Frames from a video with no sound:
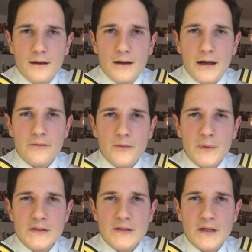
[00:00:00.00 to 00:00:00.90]
Have I
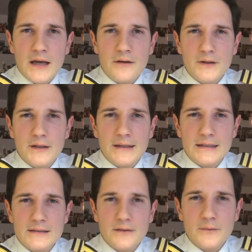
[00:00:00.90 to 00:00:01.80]
been to Africa?
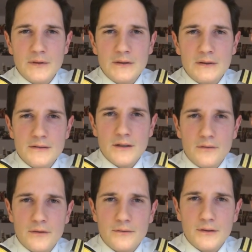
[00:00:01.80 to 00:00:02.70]
Yes, I've been to
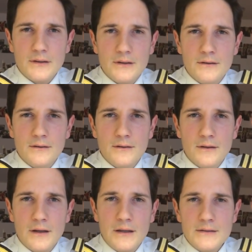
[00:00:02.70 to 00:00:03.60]
South Africa.
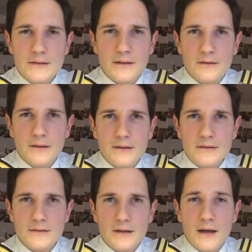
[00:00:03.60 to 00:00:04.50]
Any scary
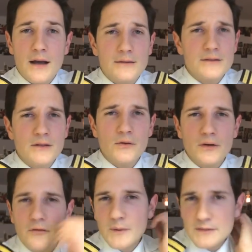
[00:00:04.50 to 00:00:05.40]
landings? Graz. No,
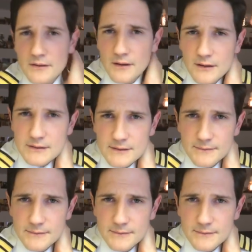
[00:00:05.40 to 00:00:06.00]
never been to Graz.